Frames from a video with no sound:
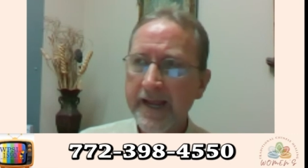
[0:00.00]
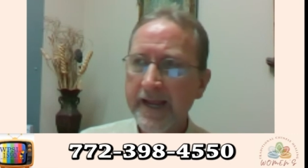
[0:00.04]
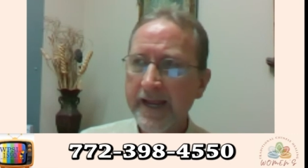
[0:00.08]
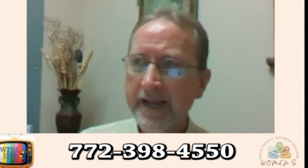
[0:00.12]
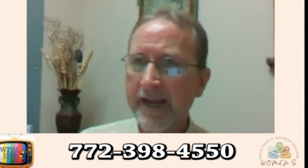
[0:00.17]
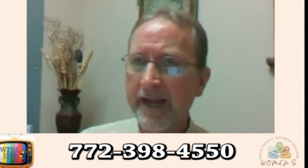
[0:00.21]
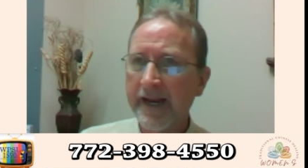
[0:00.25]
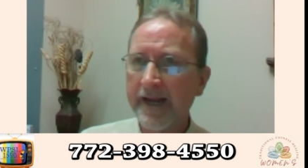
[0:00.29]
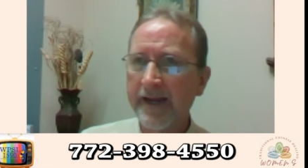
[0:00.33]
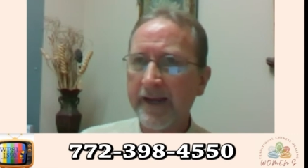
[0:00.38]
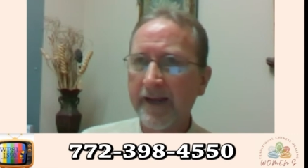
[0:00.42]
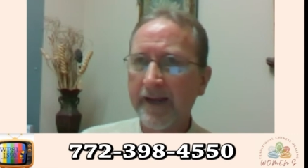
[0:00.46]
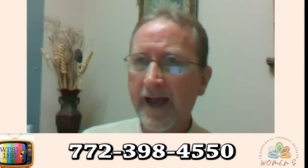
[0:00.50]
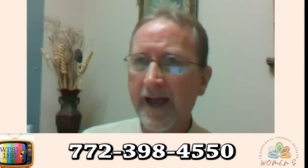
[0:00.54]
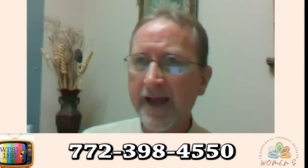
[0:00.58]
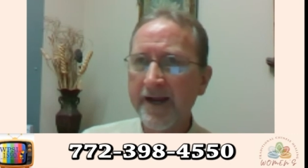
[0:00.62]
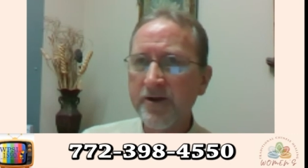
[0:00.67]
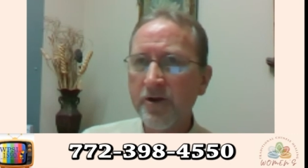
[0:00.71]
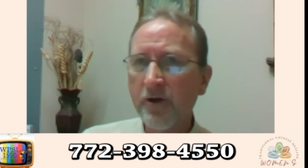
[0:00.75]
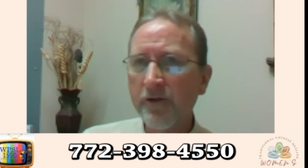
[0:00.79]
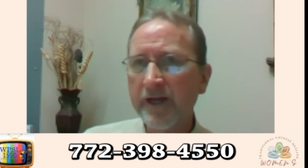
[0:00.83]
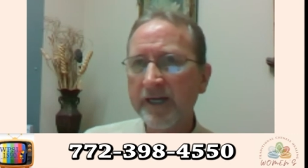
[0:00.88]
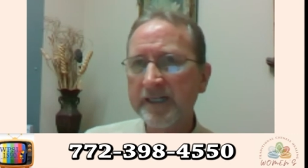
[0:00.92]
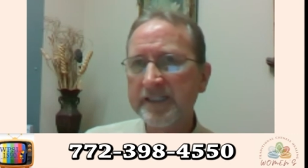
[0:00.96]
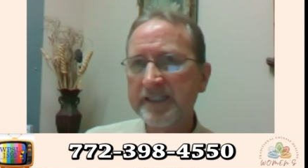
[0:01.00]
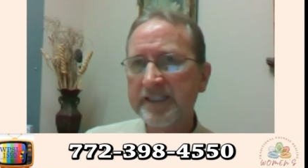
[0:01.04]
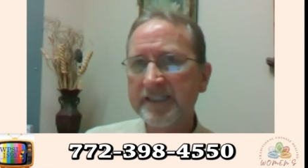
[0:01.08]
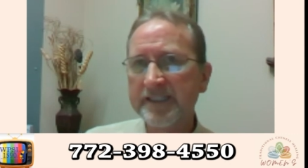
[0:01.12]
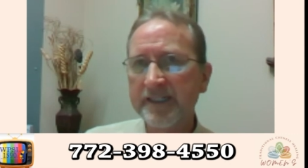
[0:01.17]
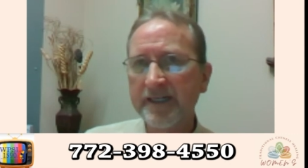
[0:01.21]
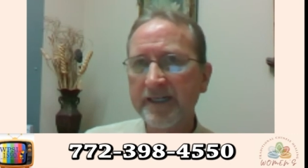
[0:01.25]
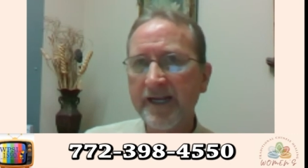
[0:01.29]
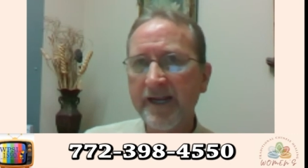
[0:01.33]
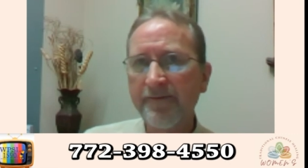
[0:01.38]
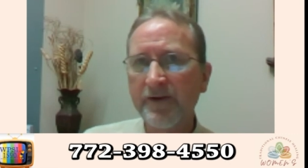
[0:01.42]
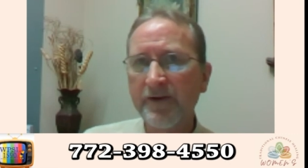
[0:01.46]
And I know that's
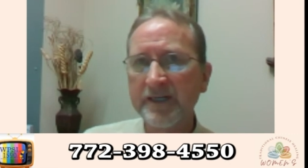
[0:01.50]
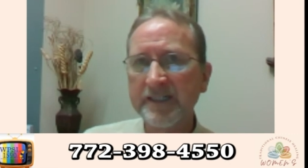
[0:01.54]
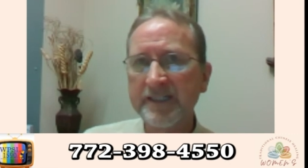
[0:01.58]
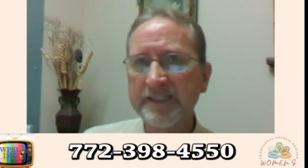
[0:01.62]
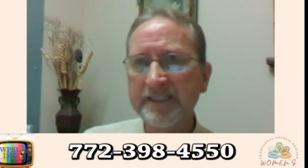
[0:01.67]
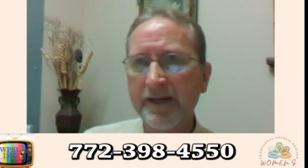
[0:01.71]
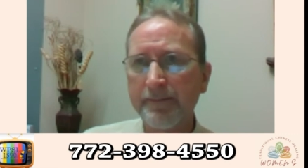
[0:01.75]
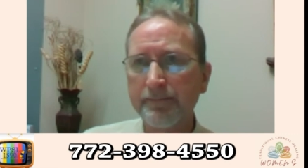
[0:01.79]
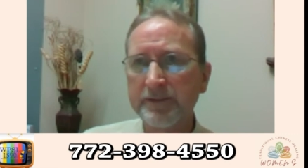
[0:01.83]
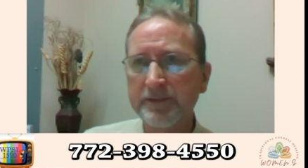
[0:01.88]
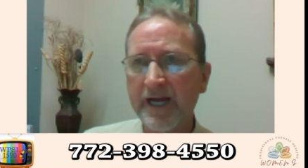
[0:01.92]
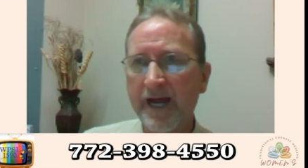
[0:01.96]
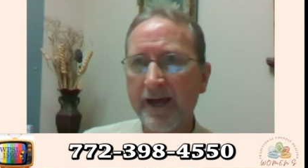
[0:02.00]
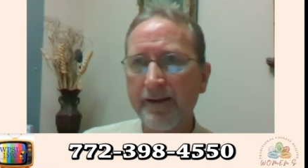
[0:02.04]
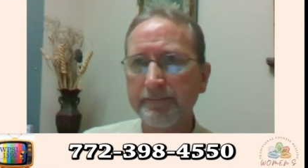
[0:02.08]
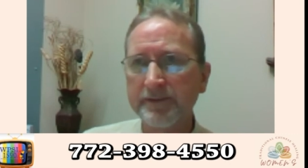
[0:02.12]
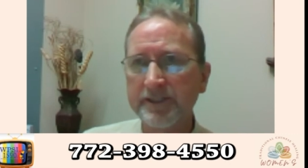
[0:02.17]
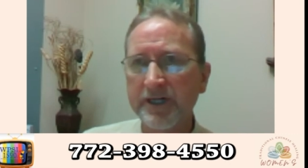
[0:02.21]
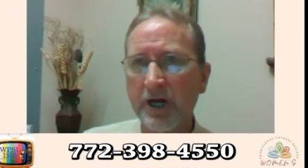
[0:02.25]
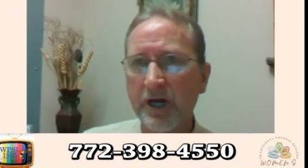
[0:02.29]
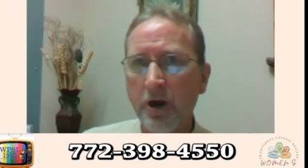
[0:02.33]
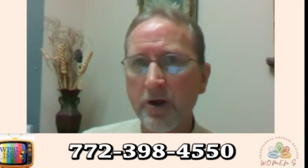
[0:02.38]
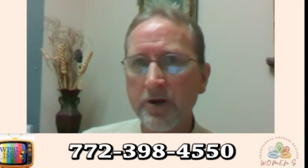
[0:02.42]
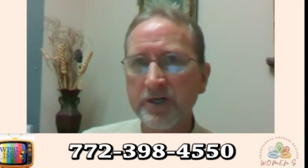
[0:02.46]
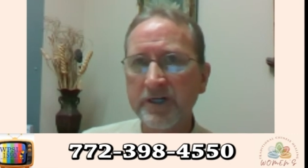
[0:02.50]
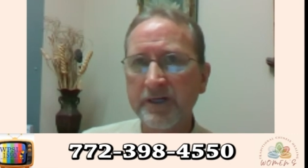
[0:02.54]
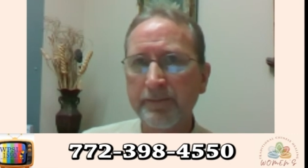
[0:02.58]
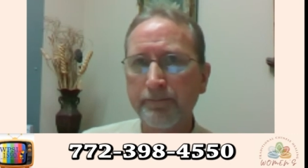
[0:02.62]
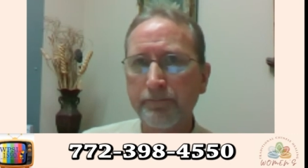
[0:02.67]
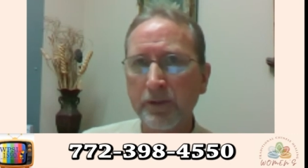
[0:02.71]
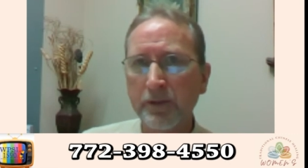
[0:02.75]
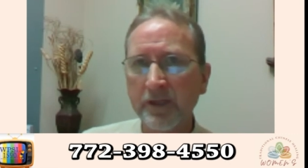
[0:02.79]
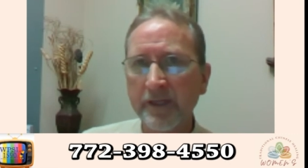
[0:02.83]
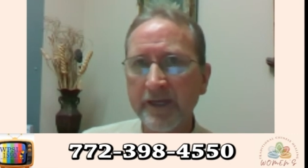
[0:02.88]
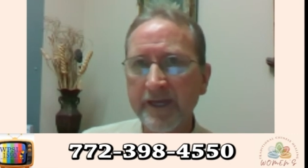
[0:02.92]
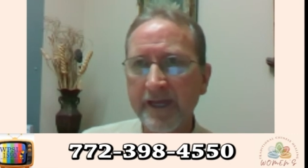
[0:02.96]
even sometimes hard to
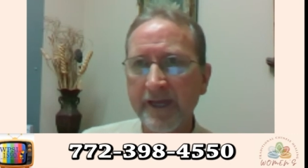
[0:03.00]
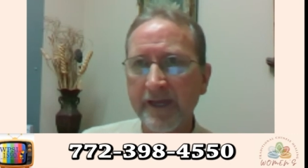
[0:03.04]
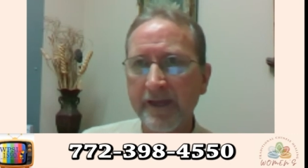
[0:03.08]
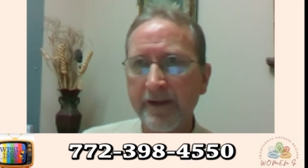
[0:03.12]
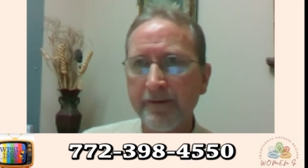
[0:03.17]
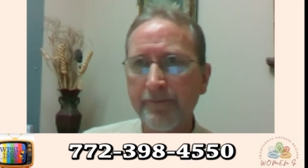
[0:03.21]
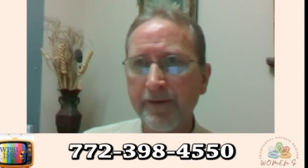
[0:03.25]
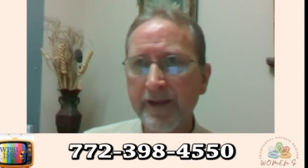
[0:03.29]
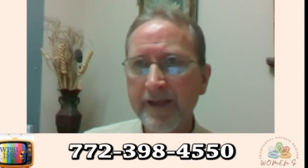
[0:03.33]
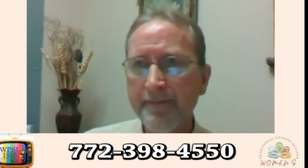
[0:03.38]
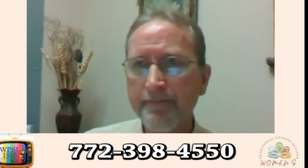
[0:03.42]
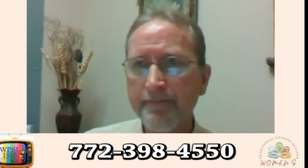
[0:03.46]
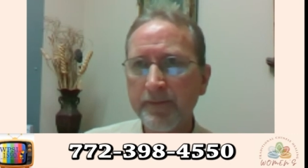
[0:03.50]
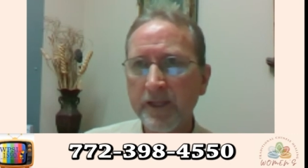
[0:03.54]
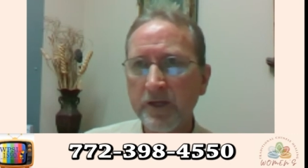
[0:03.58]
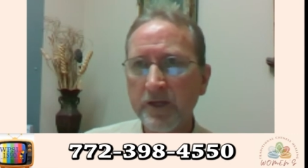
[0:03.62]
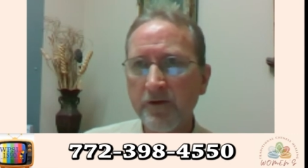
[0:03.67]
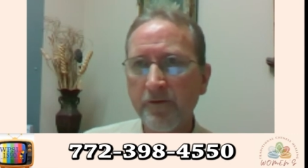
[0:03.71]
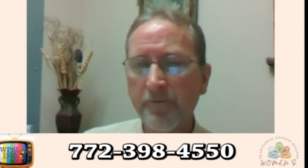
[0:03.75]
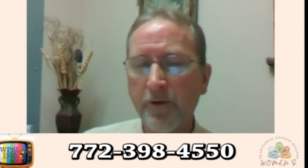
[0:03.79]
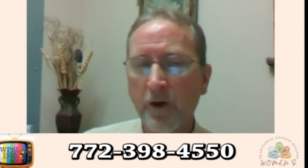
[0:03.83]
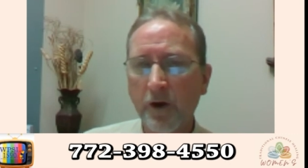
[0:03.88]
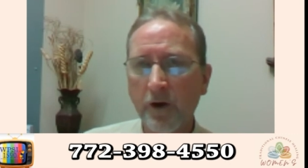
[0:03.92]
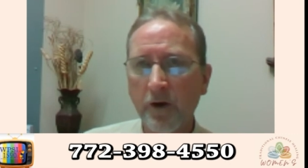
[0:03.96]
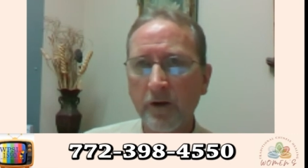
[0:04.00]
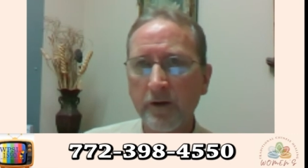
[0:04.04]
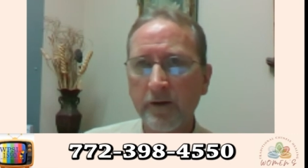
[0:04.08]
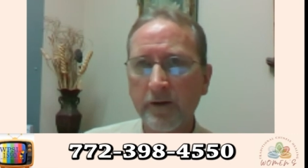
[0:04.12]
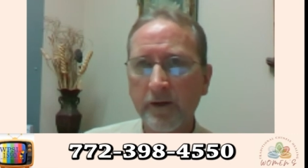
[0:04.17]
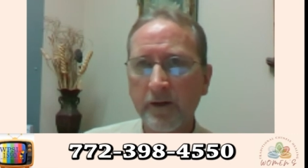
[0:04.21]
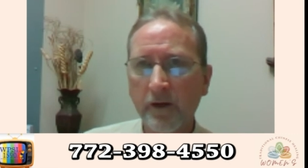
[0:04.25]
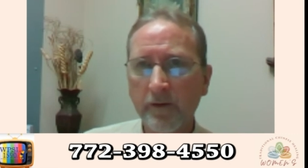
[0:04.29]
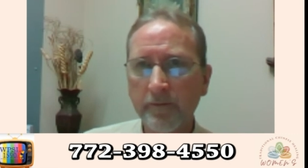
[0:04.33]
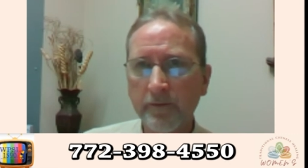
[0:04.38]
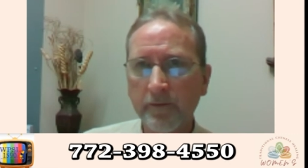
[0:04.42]
believe. You've heard